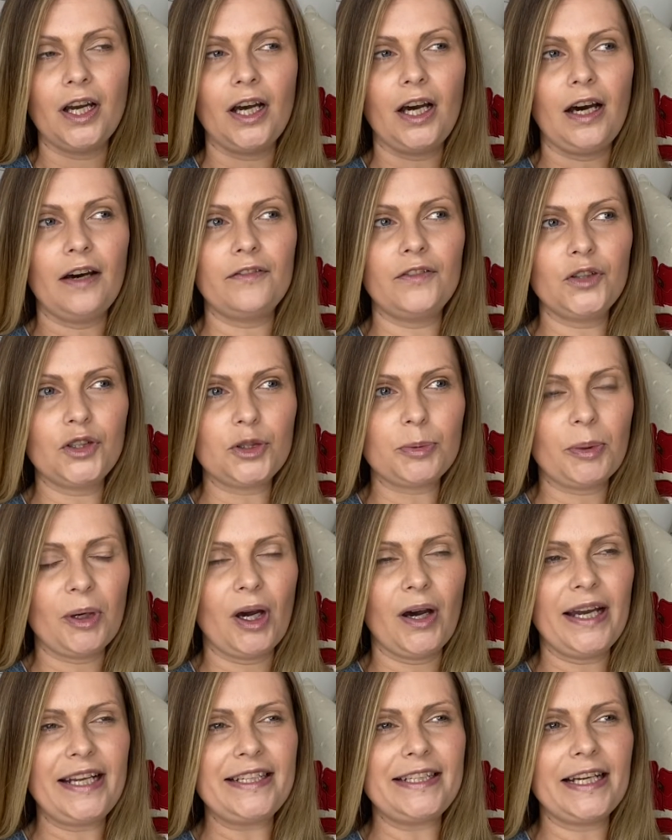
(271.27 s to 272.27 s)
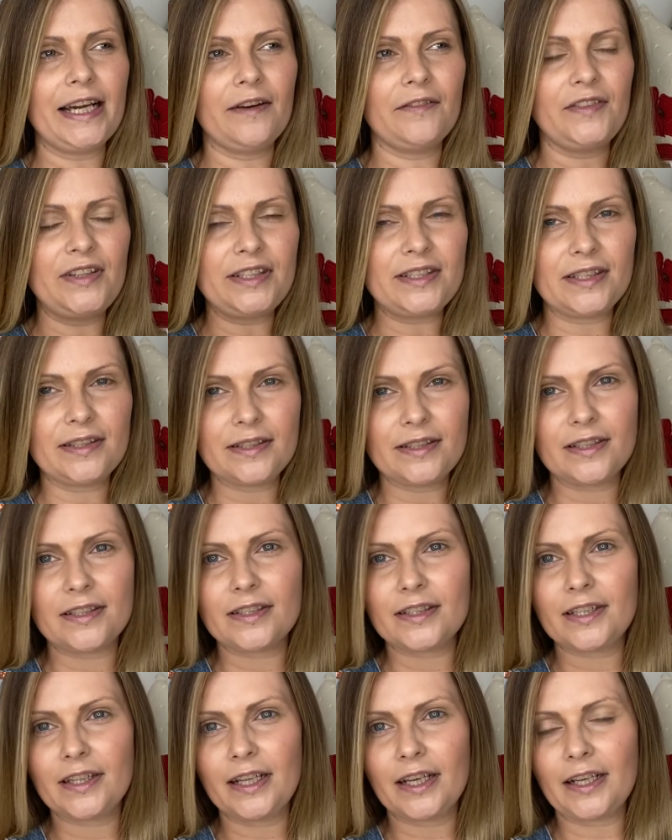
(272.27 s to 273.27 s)
I've looked behind it. I've listened
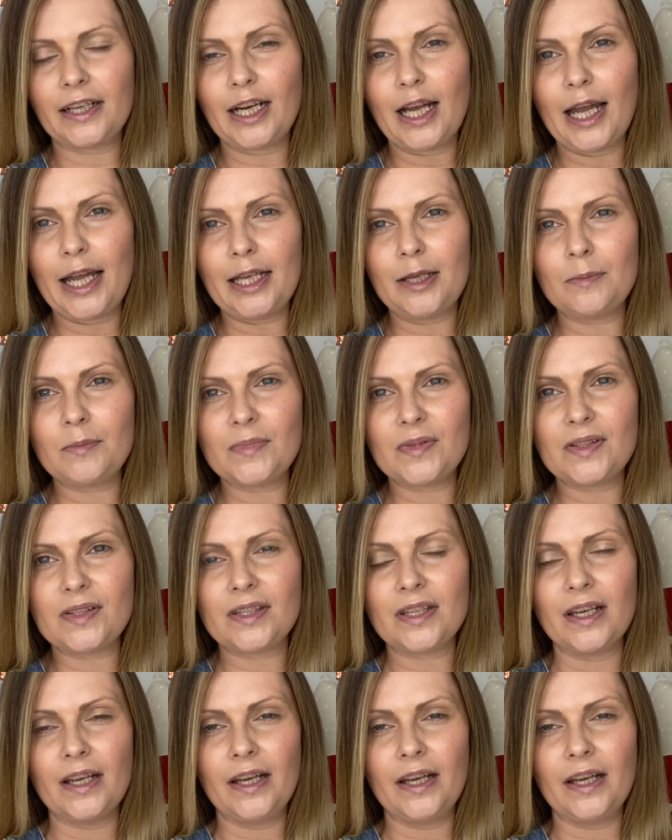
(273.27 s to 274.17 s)
to the claims